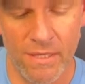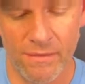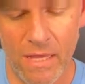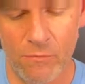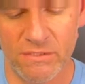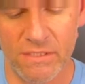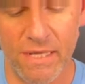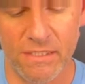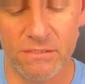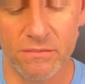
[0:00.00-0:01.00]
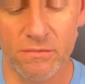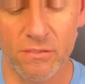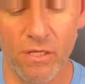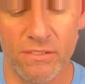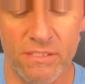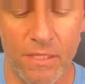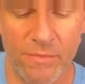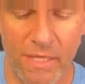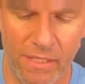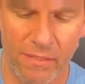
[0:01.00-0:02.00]
that was the next
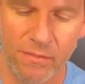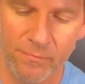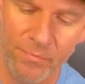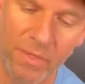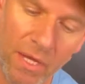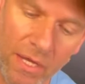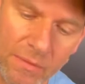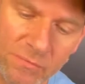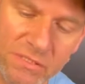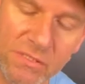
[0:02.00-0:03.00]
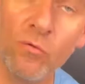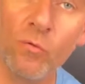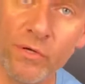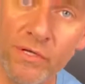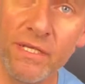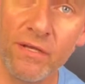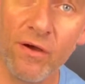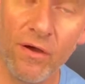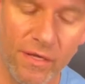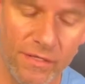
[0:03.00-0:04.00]
concept, and I am still working
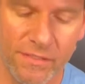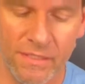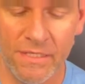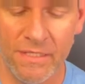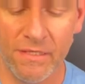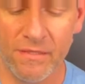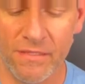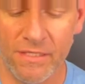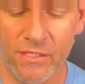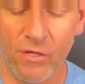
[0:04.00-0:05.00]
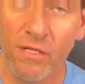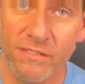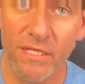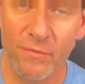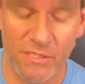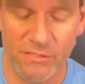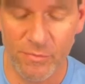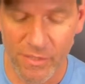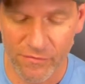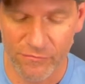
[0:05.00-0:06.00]
on the concept. It's
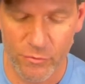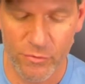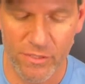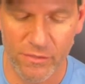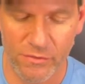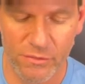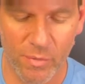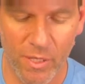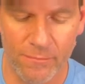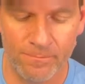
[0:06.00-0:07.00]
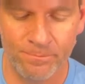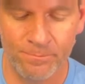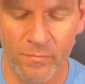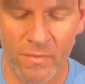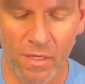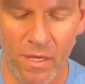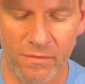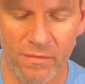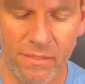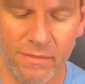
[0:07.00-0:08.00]
been a few years, but I
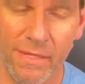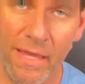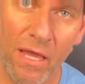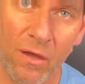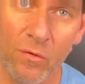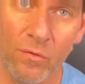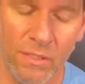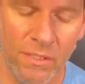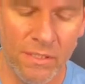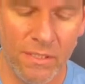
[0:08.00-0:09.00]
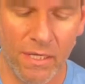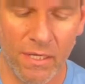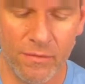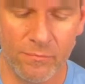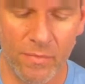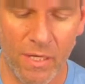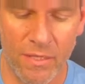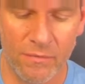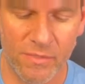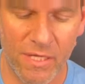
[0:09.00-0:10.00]
think now I'm
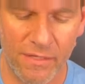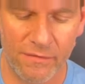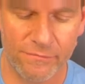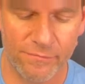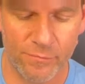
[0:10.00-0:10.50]
kind of